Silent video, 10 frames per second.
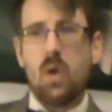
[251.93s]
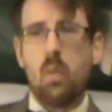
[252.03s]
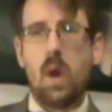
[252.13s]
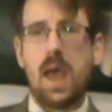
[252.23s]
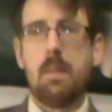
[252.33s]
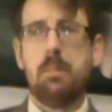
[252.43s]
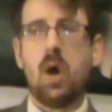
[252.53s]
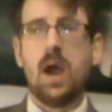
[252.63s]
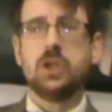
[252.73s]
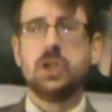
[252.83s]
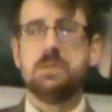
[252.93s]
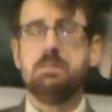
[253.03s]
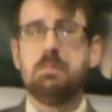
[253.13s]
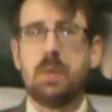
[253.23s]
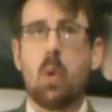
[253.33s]
whereby she's
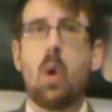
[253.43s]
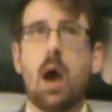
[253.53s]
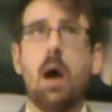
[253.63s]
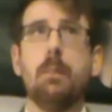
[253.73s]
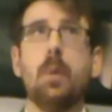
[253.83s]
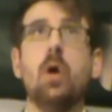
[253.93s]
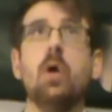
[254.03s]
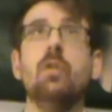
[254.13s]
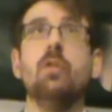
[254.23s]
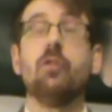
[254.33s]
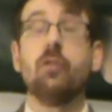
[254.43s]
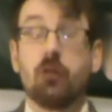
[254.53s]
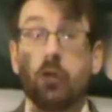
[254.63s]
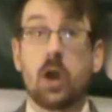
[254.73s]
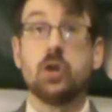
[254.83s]
built up on
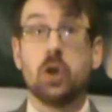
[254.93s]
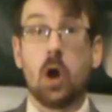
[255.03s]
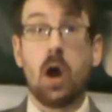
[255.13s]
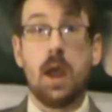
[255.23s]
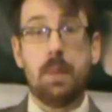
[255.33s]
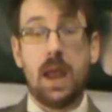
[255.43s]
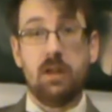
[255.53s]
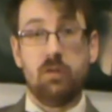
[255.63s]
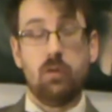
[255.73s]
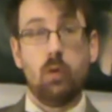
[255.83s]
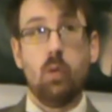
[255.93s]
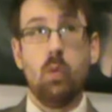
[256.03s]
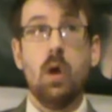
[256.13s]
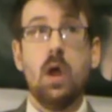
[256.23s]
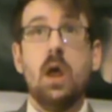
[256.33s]
such a high pedestal